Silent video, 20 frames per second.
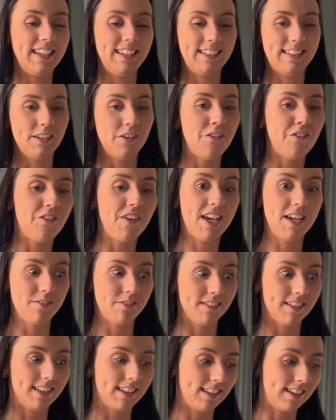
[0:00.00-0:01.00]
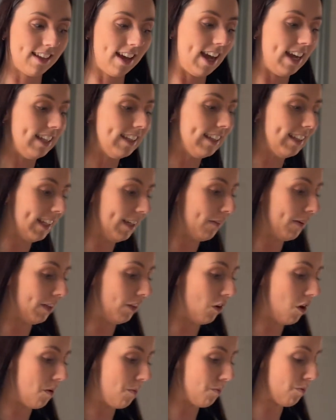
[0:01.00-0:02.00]
you still fit in with society when
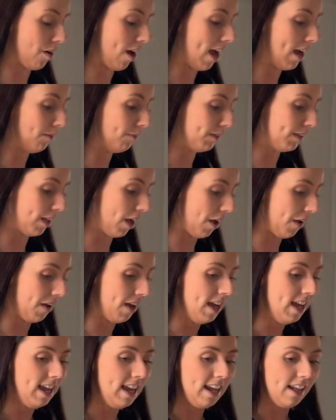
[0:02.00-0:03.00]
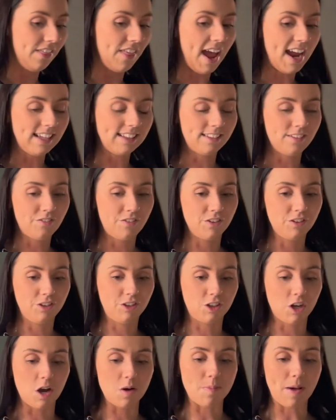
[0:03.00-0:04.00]
you're on prep. So that is the food
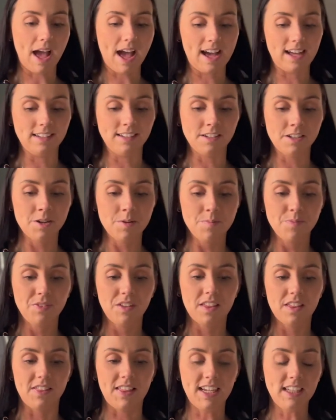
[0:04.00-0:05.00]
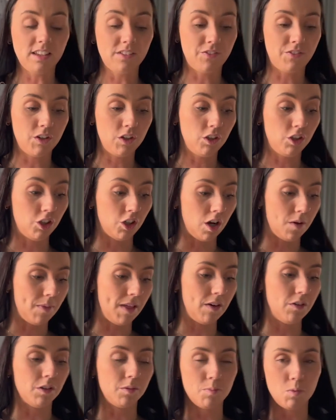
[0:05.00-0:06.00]
shop. And this food shop,
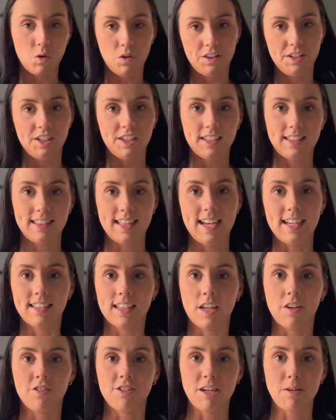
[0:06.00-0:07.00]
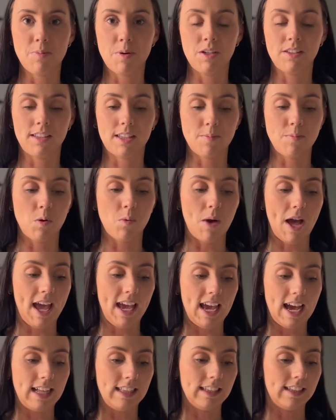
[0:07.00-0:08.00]
there was more than just this. I'd already put some
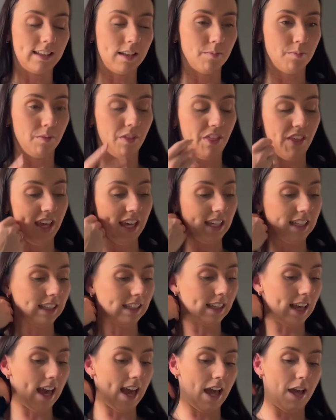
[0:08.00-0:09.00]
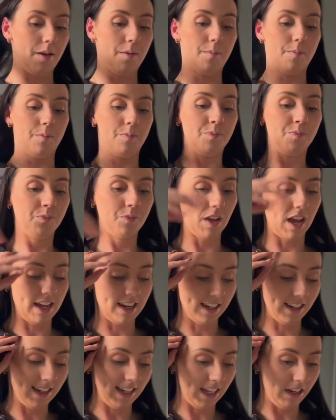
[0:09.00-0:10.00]
away and some things I
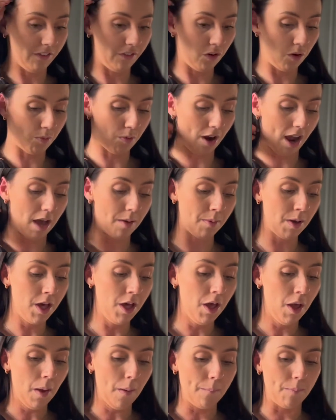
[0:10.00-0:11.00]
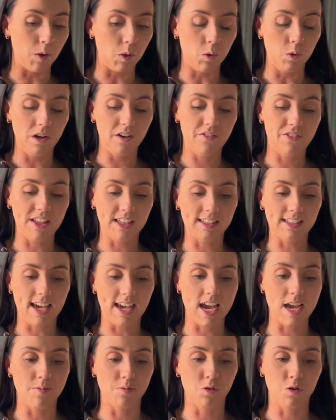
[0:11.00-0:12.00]
didn't need for prep. But all of this
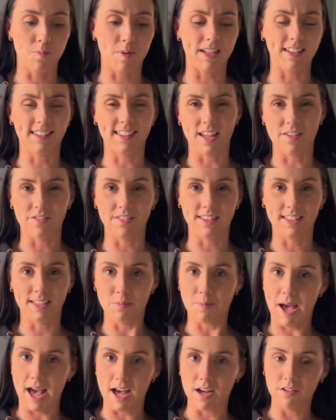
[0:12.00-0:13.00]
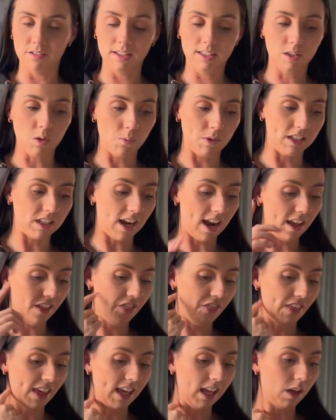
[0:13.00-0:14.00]
came to about £70, which I
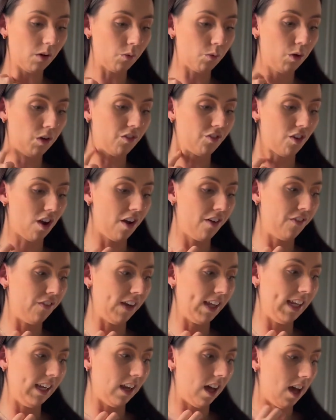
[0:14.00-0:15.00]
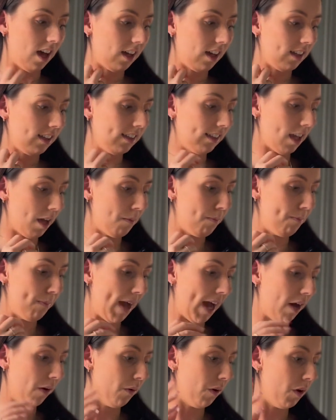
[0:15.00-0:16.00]
think would roughly last
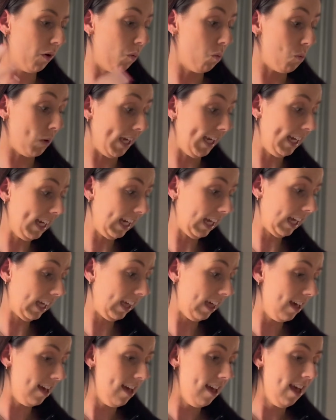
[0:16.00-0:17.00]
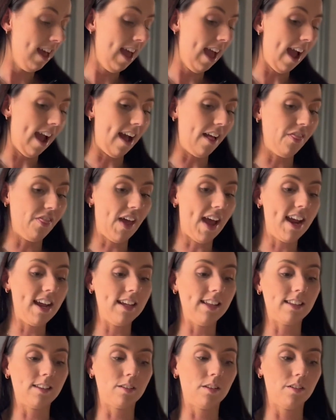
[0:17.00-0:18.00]
about a week. And that
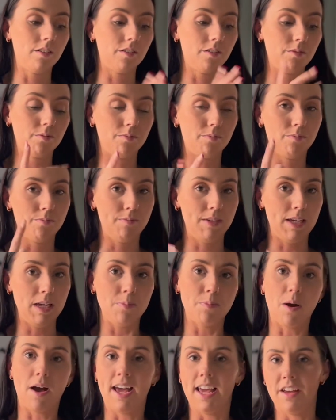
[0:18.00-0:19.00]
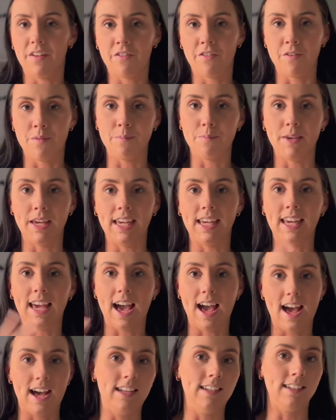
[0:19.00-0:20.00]
is me buying for me
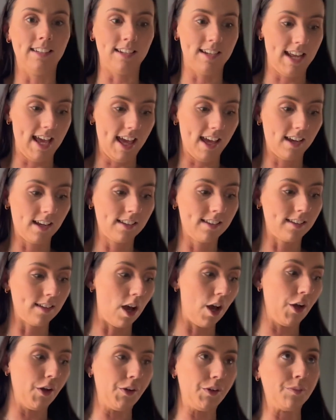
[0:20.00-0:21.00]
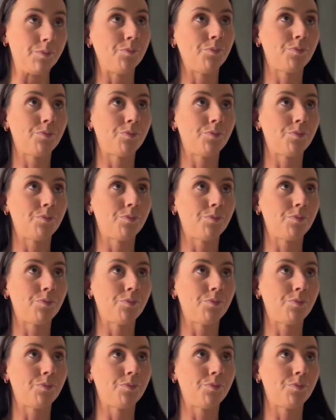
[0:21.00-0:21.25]
and Nick. So